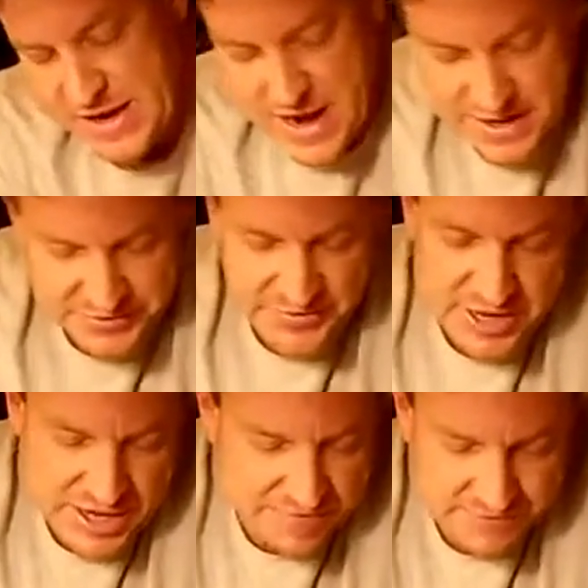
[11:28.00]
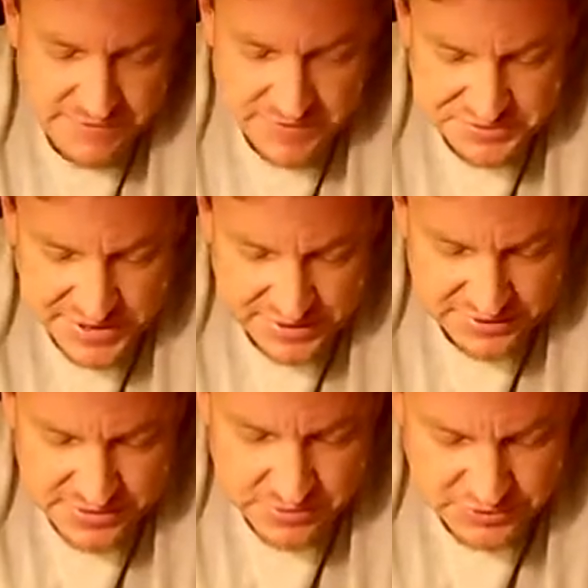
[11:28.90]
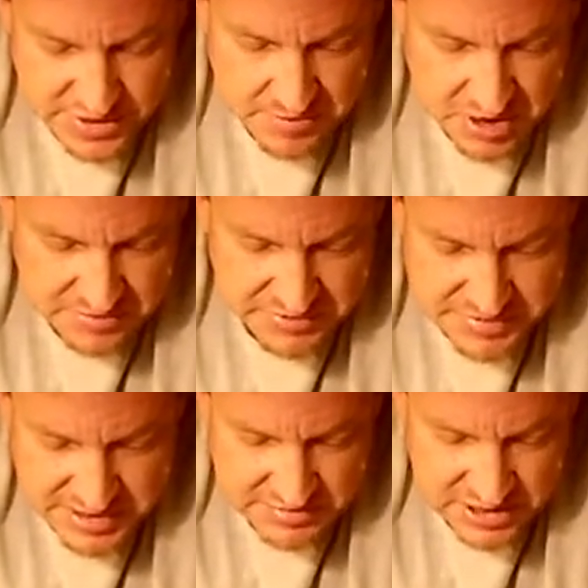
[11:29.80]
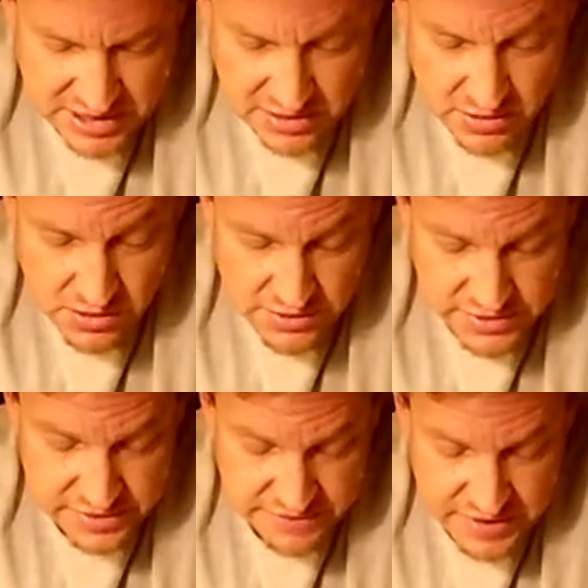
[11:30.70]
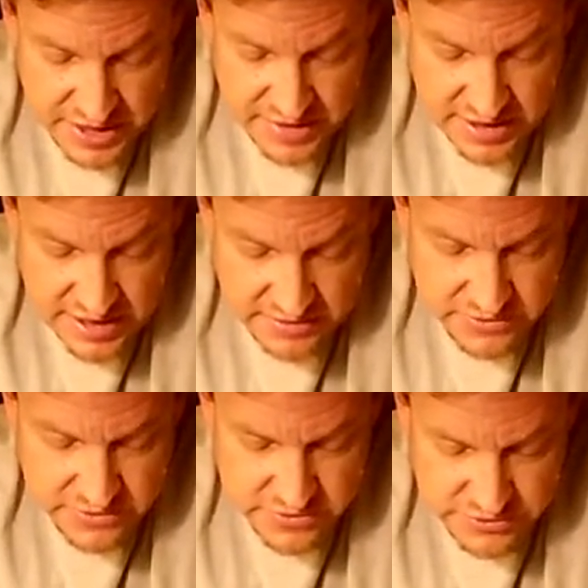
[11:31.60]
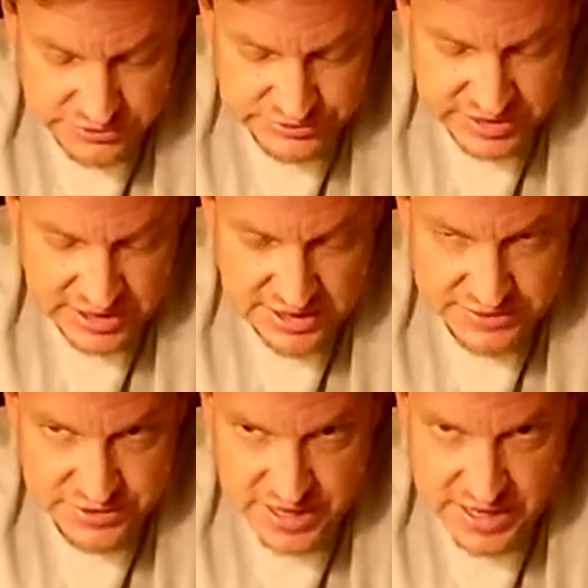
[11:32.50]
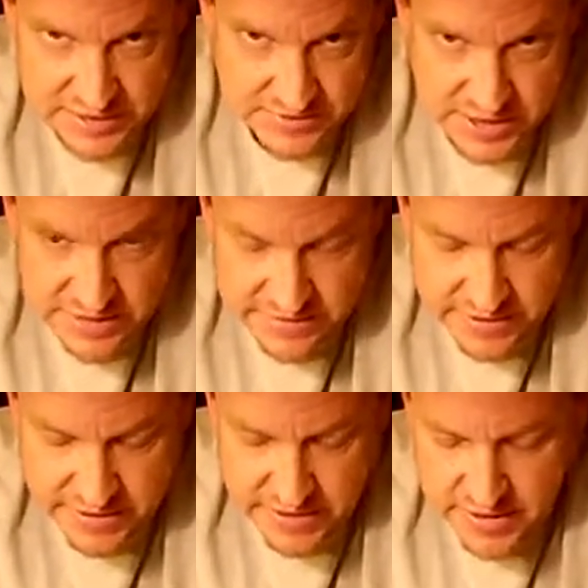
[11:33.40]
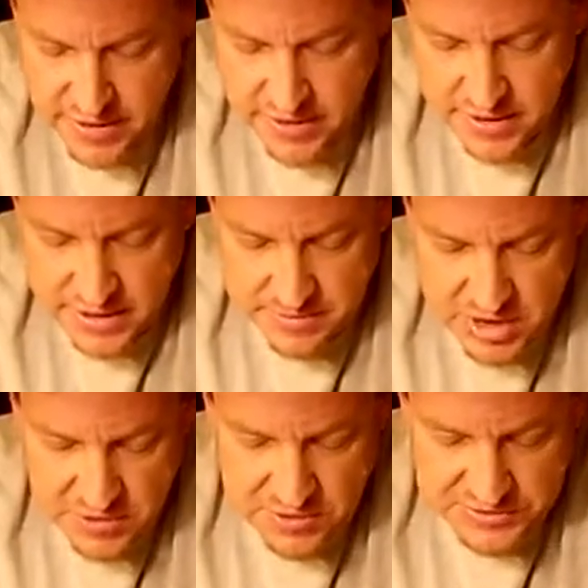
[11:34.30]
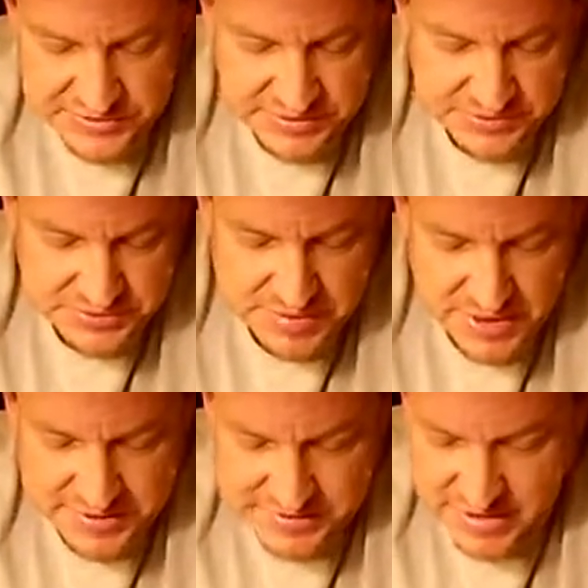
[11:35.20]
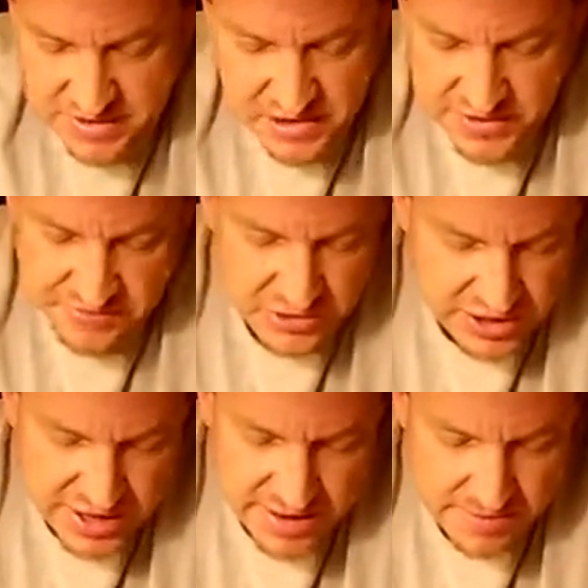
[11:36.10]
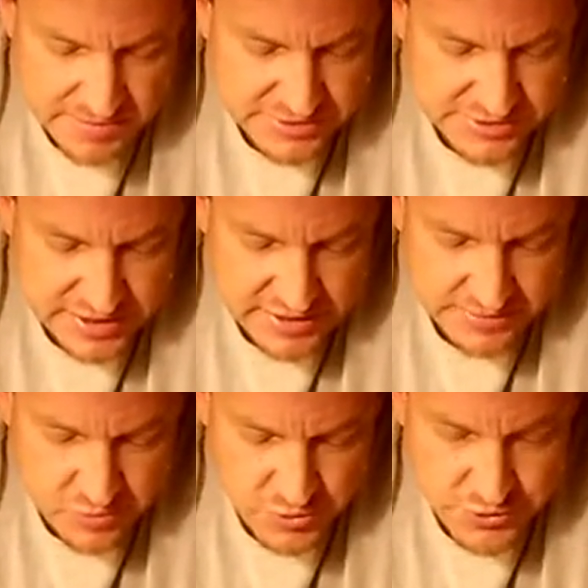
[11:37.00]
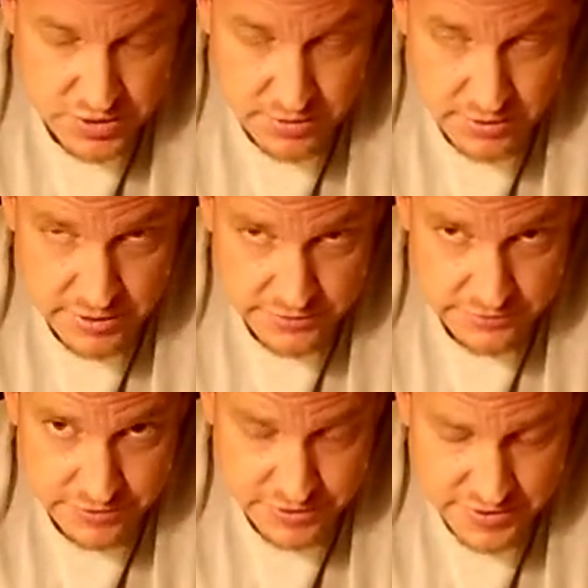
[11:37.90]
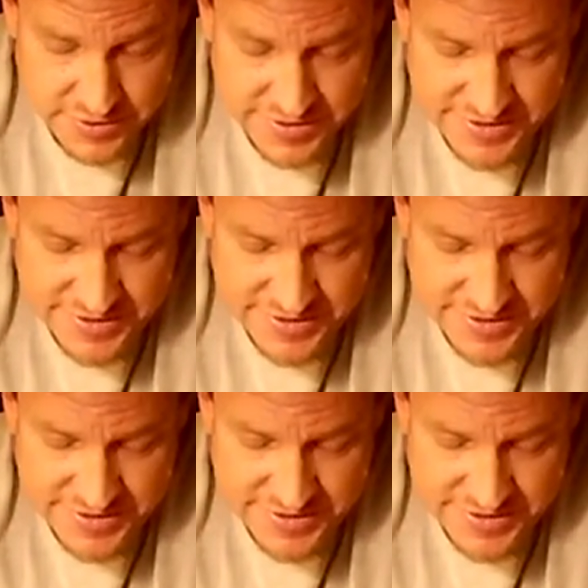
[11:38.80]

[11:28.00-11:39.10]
guy, it's funny, every 5 seconds someone's coming up to me and being like, oh, you gonna fly that? Cool, is that electric, gas, whatever? And my always response is, I don't even look up, I'm just like, it's more trouble than it's worth.